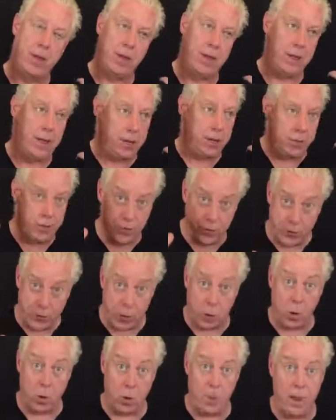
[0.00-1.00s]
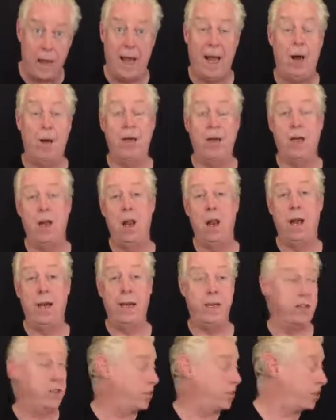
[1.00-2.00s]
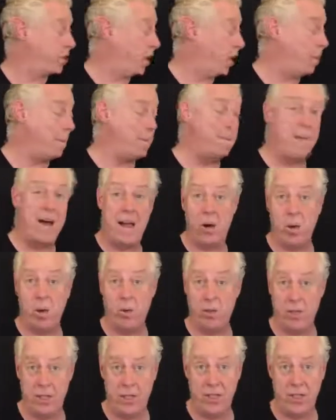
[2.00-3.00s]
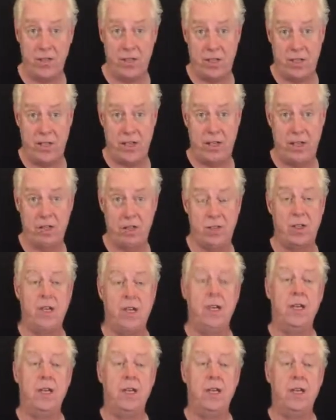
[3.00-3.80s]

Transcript: inform our clients about these things